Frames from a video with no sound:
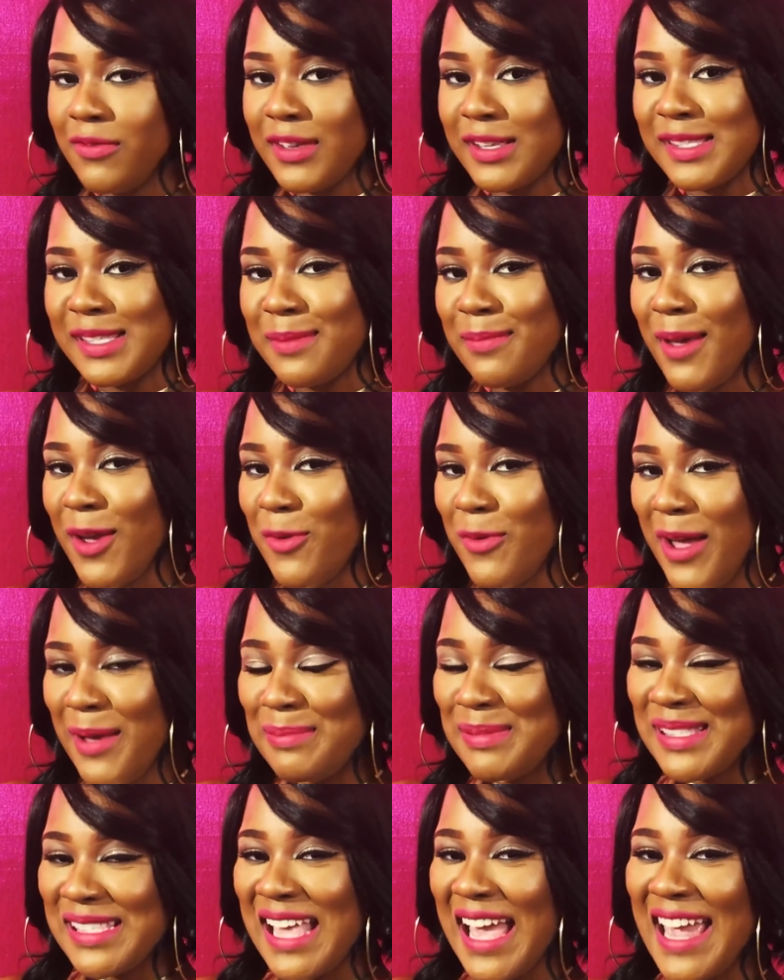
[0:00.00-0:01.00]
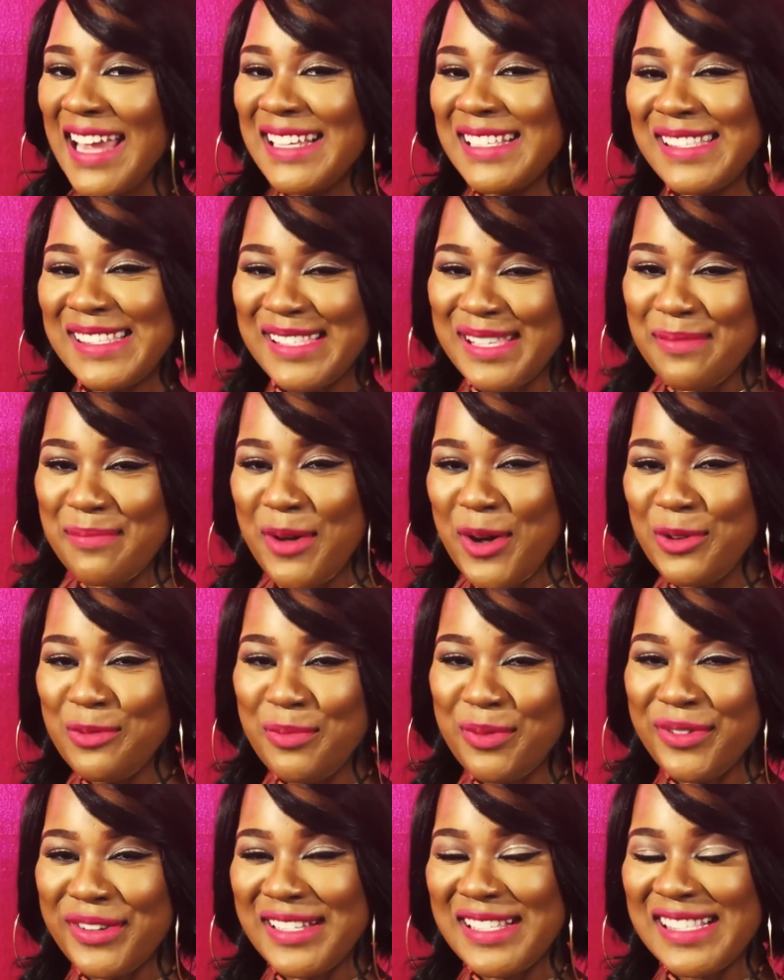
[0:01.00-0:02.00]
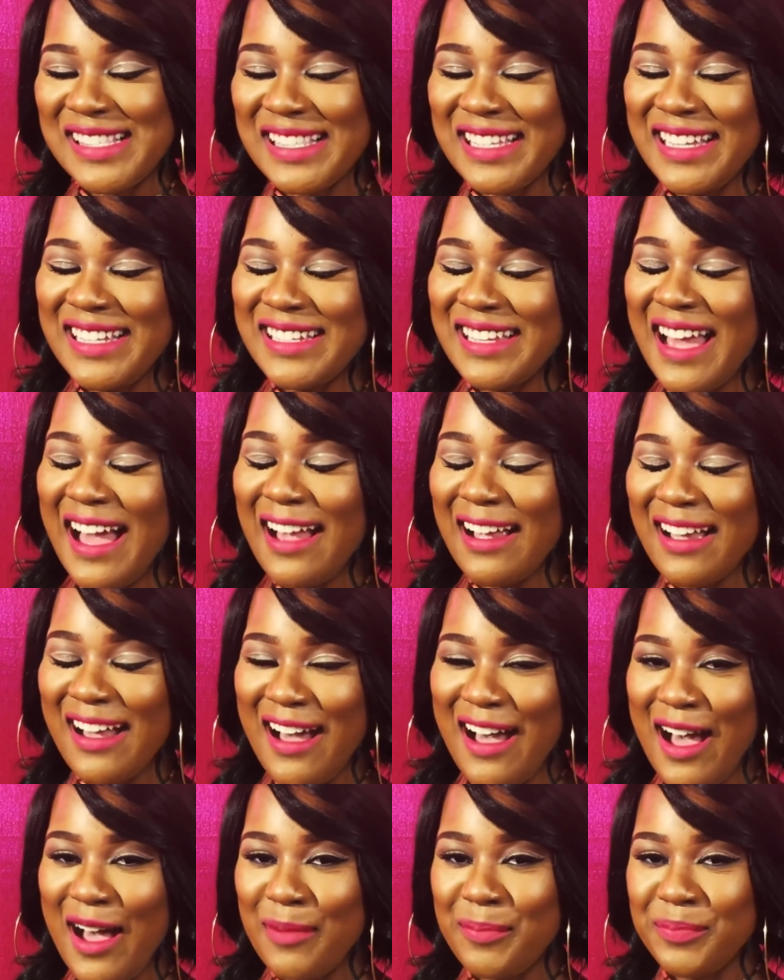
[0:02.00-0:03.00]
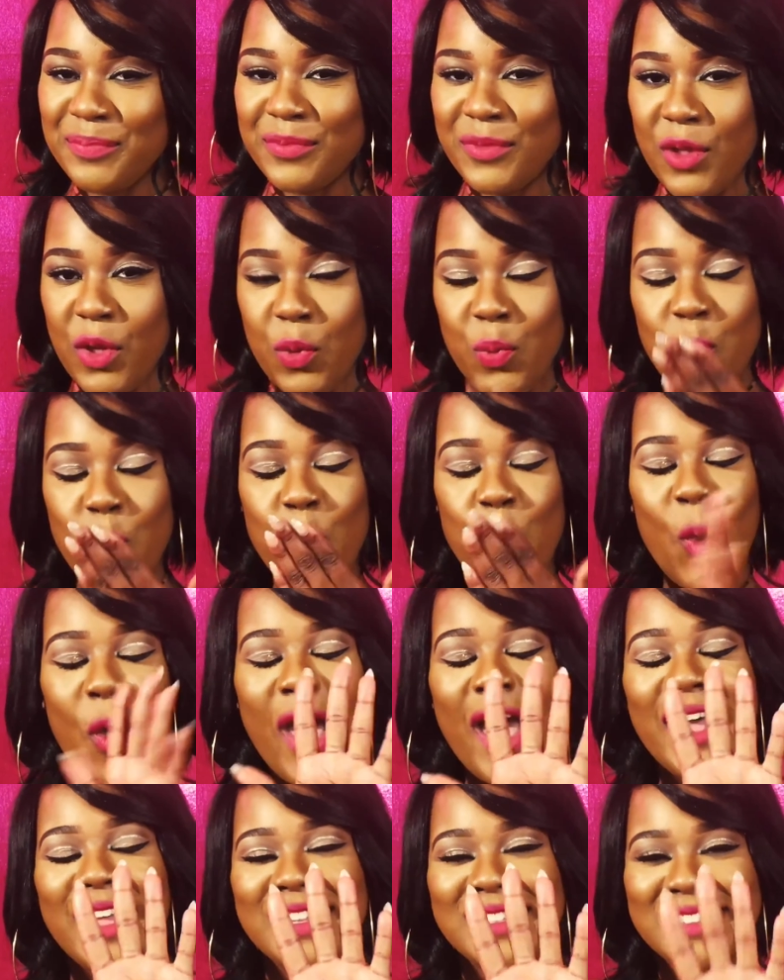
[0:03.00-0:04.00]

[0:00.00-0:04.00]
visit my website, SimonePriestley.com. Mwah.